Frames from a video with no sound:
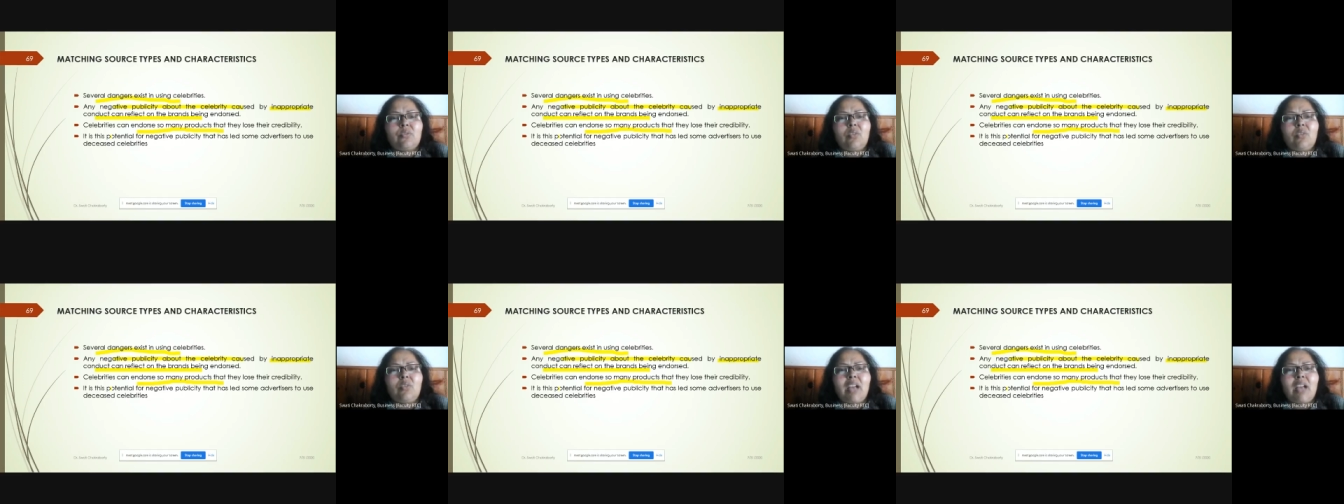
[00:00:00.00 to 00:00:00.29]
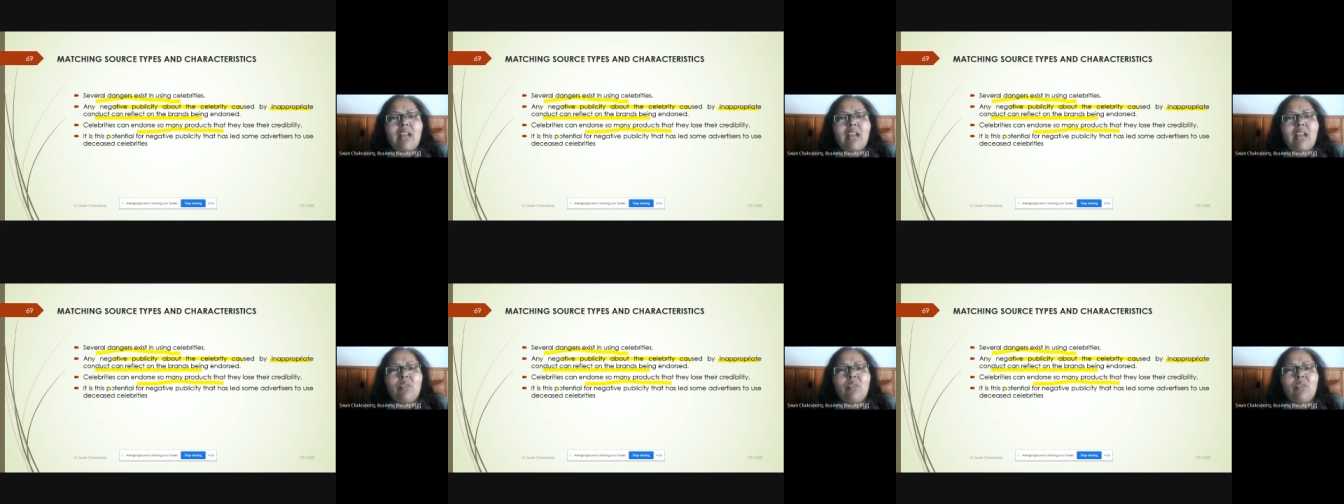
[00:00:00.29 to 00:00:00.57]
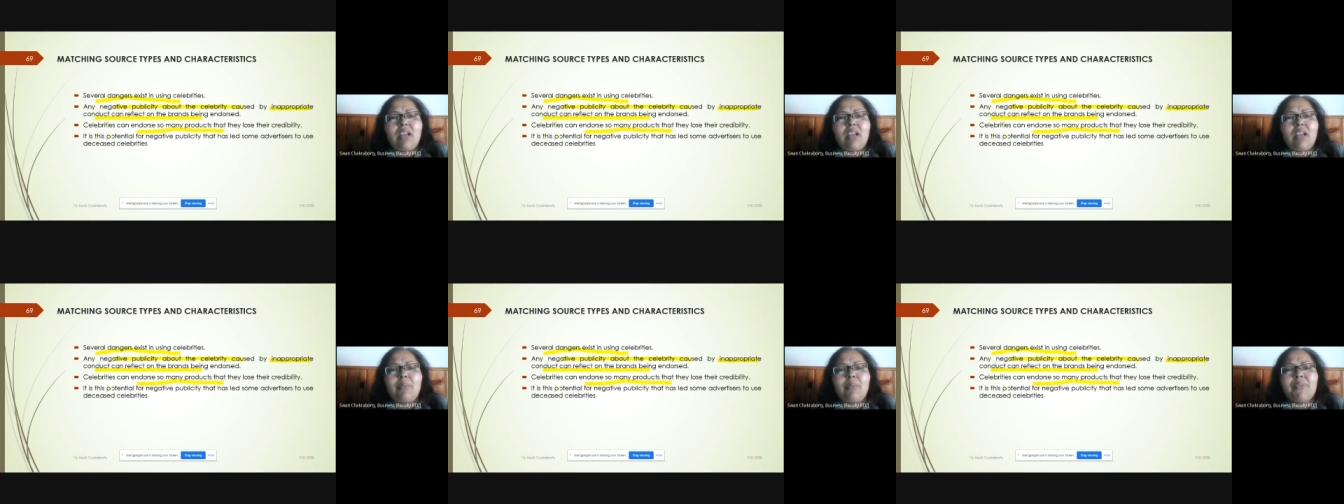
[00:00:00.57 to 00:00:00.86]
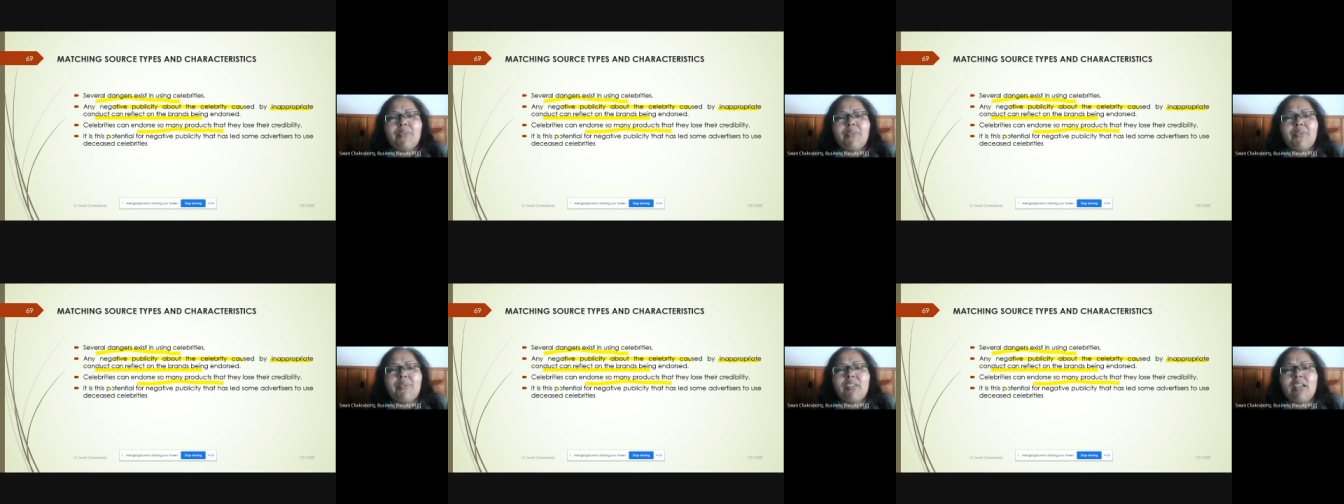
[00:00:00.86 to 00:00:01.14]
and what happens
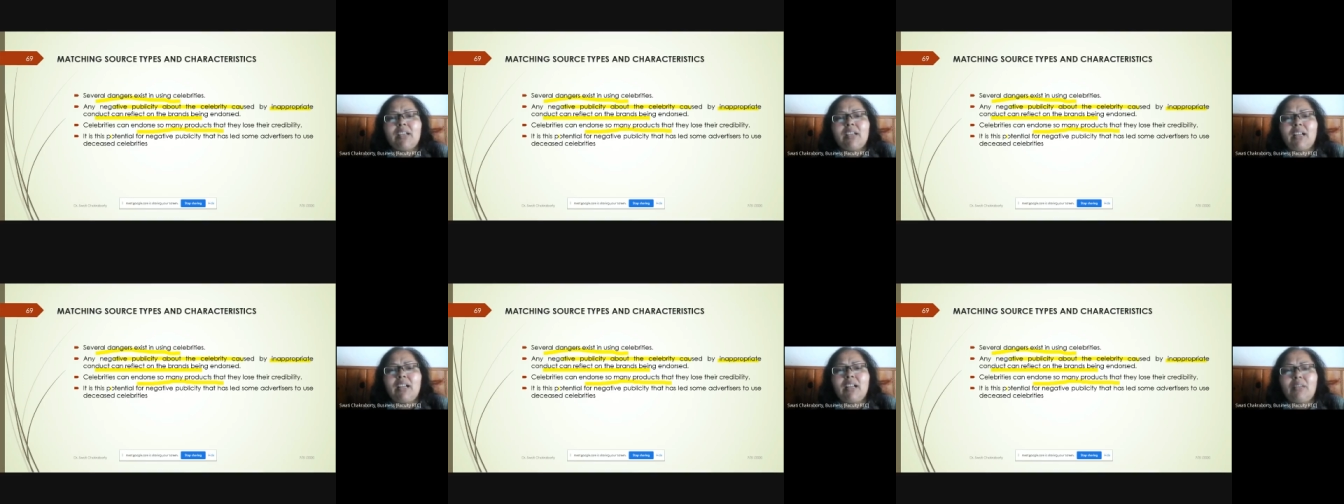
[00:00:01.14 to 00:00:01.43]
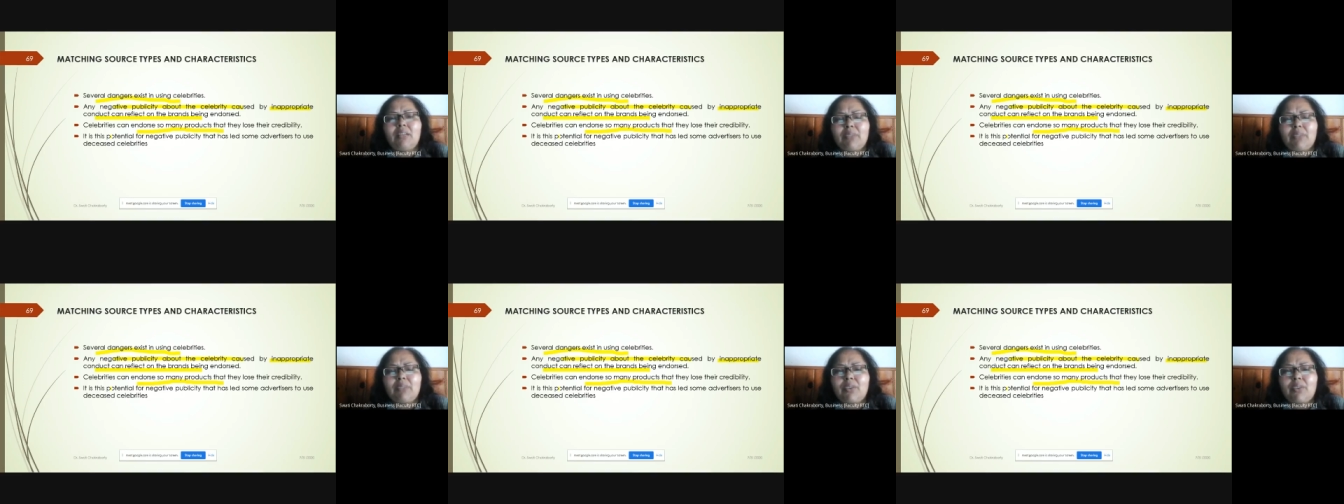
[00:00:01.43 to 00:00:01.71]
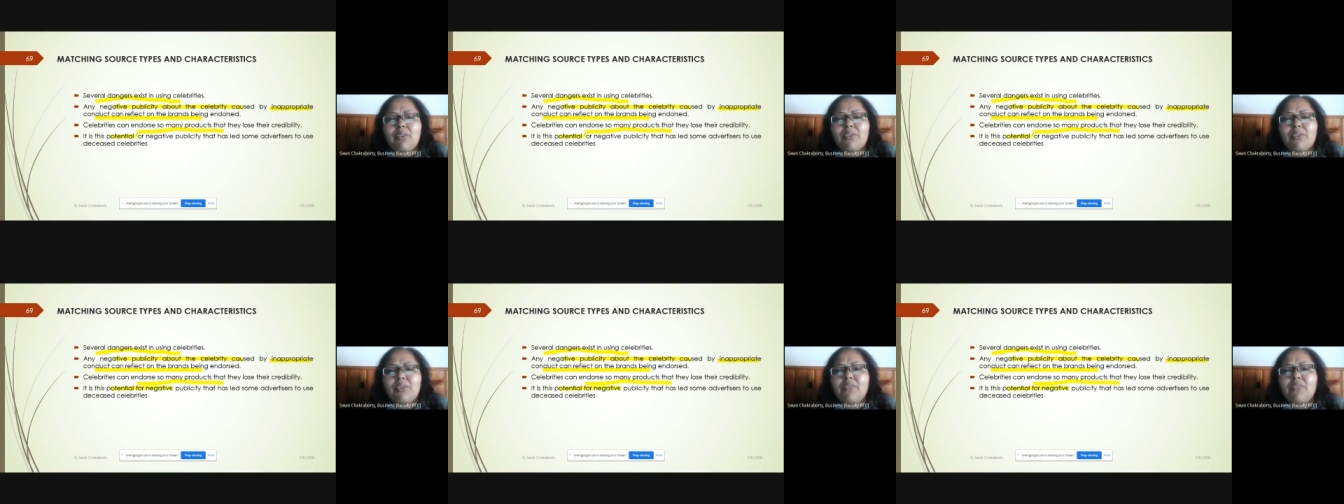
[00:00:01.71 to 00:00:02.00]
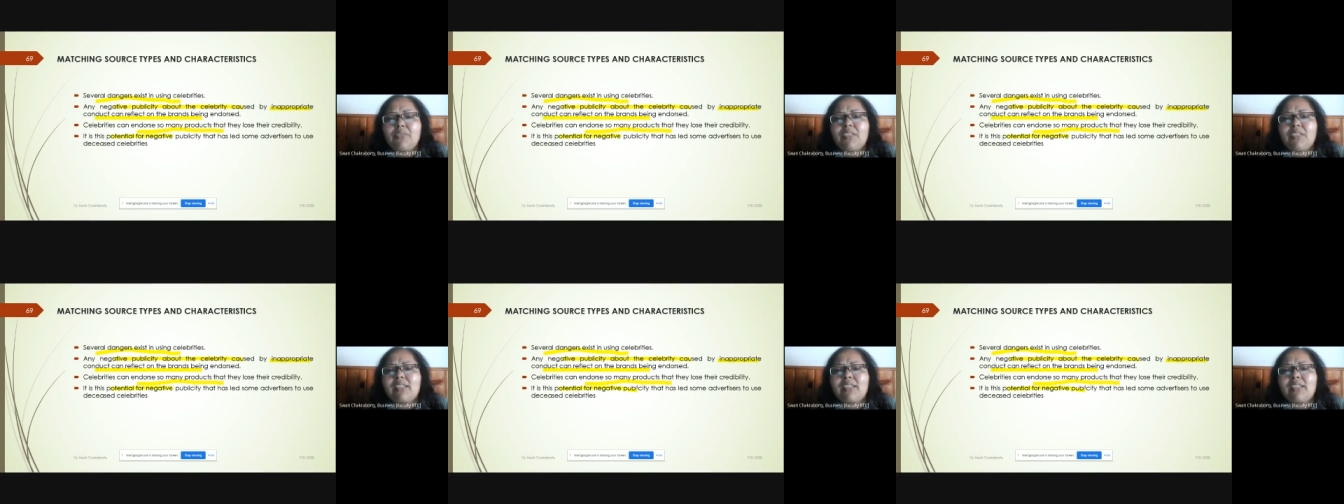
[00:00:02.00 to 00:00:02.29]
because of this
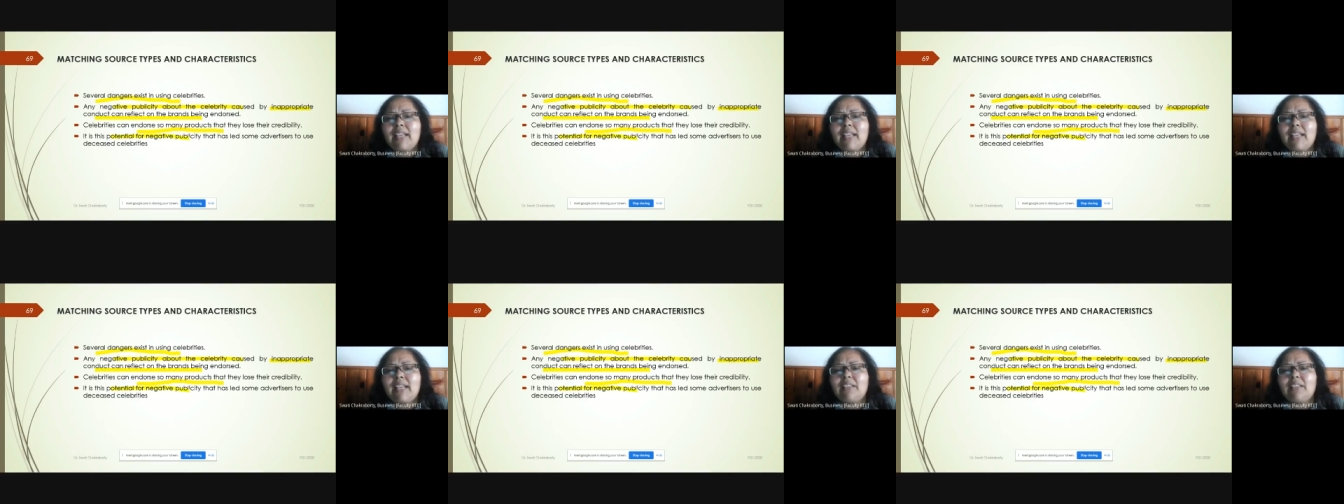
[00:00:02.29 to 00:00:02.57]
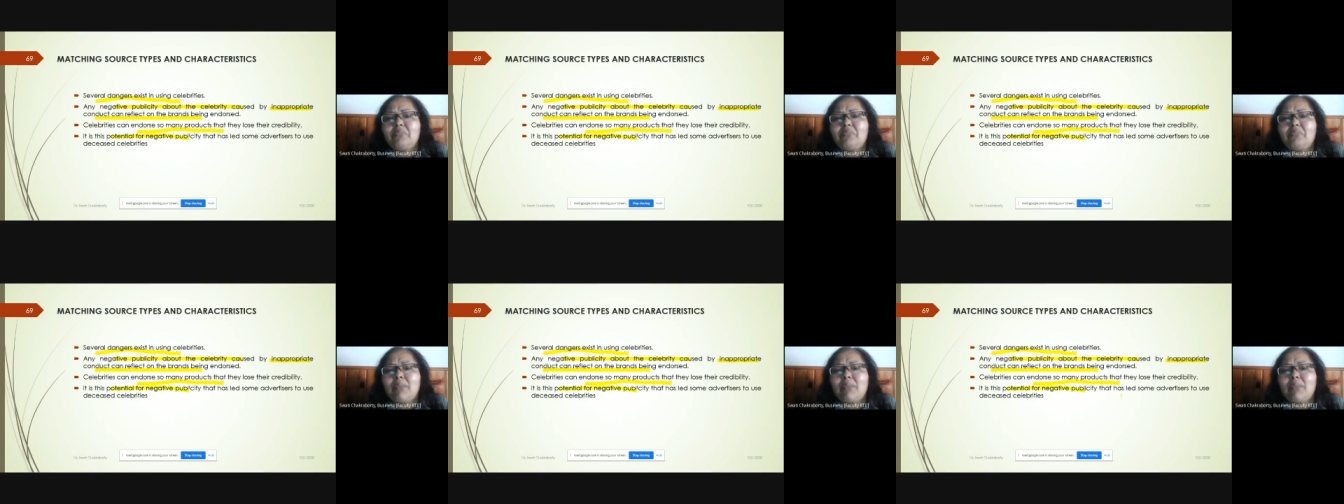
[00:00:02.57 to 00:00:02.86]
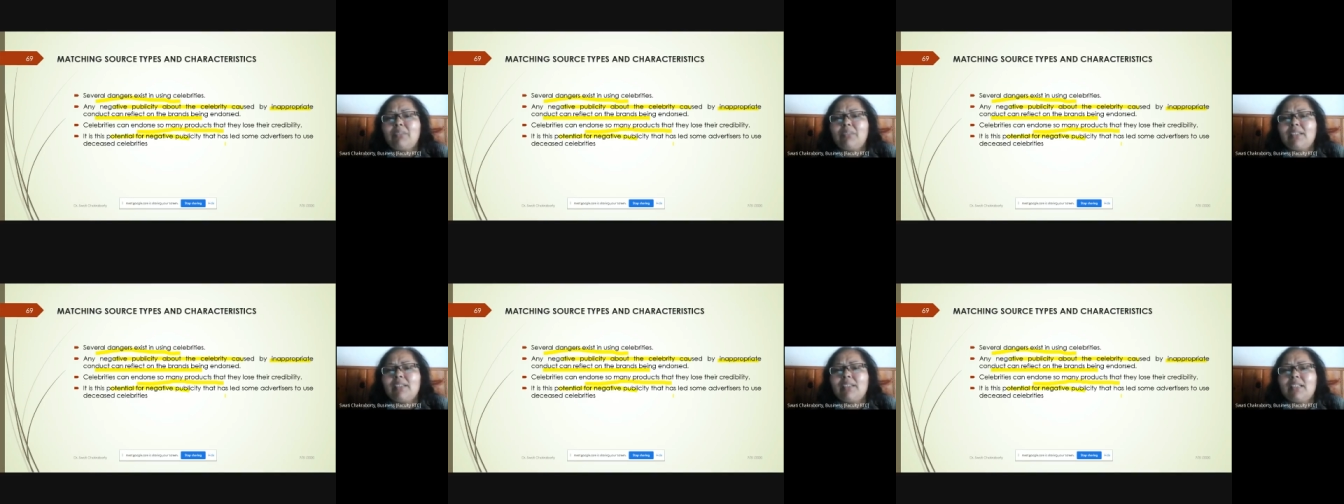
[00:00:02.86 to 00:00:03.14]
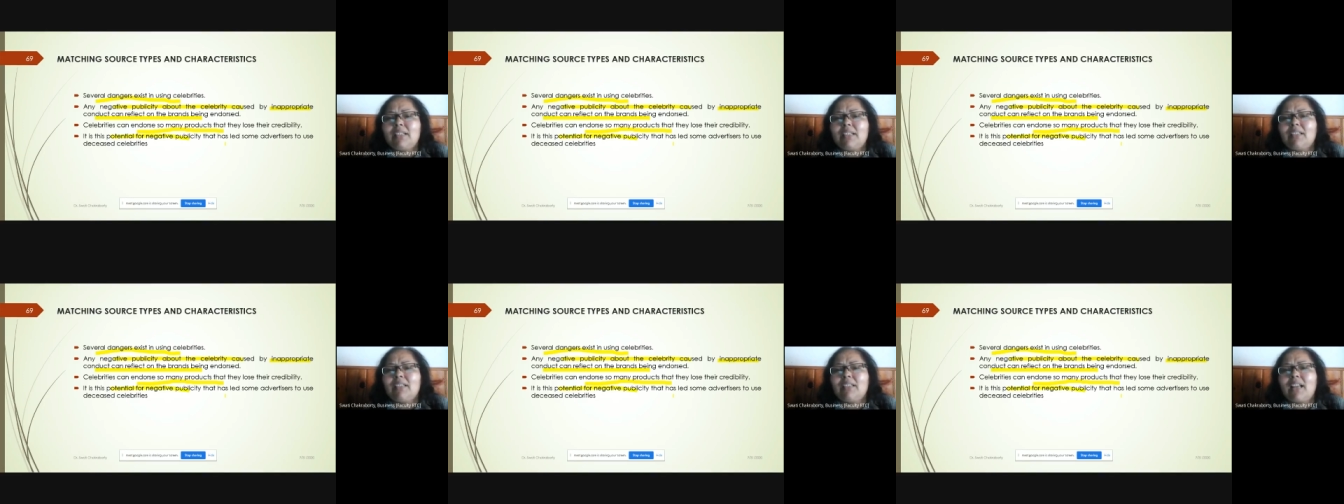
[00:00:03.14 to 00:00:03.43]
negative publicity
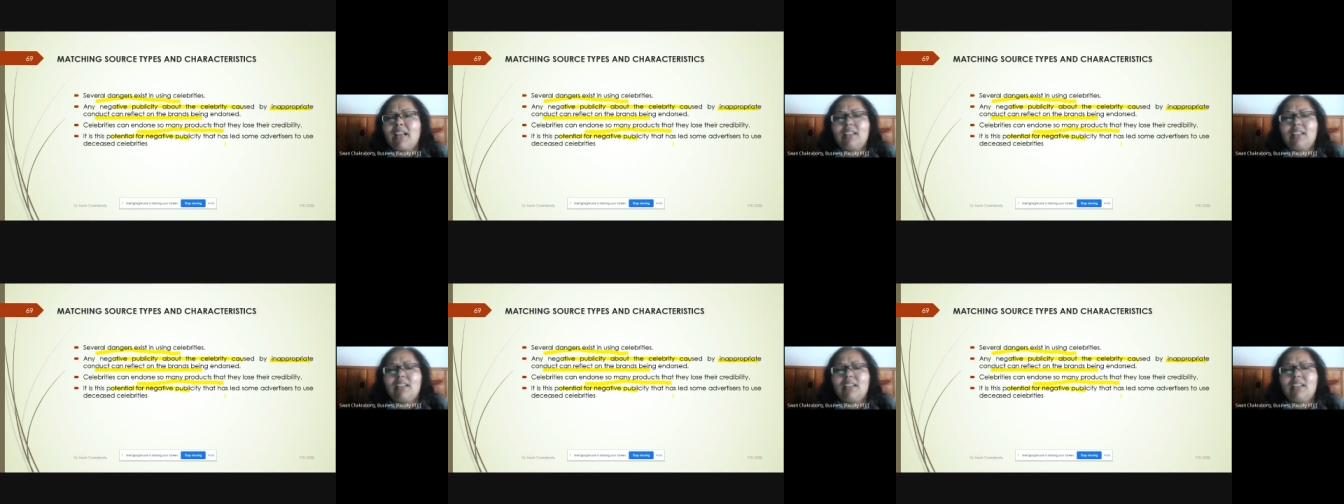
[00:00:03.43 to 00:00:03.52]
that